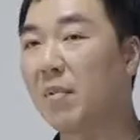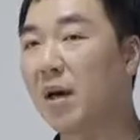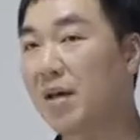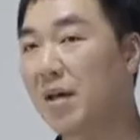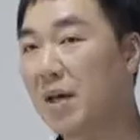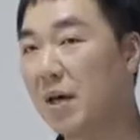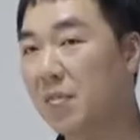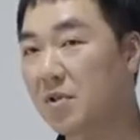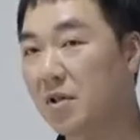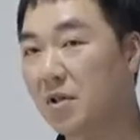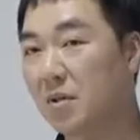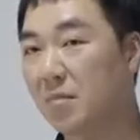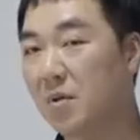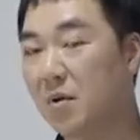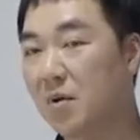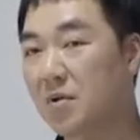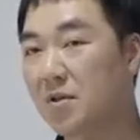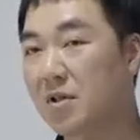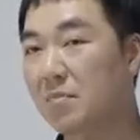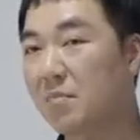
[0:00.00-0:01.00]
By capturing
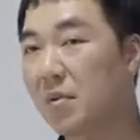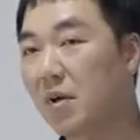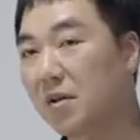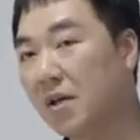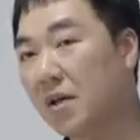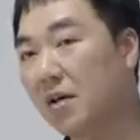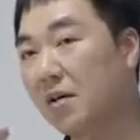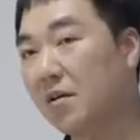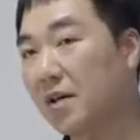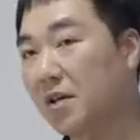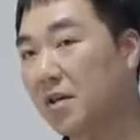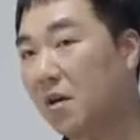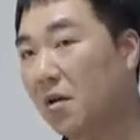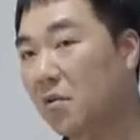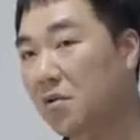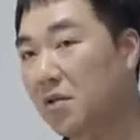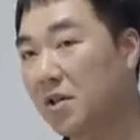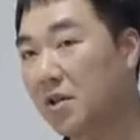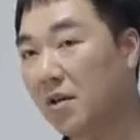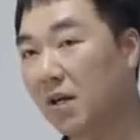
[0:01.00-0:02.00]
both vertical and
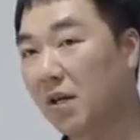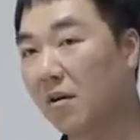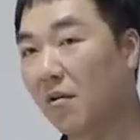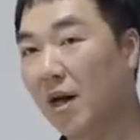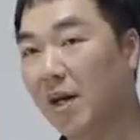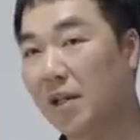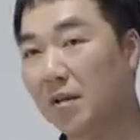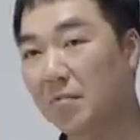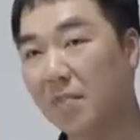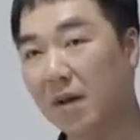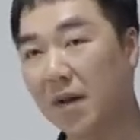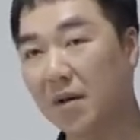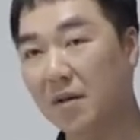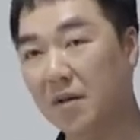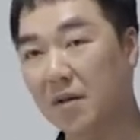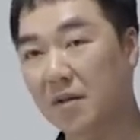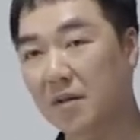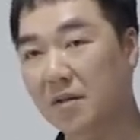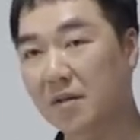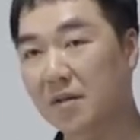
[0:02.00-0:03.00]
horizontal light
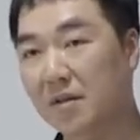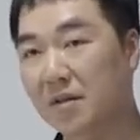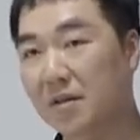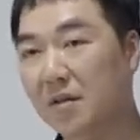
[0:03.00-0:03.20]
pattern,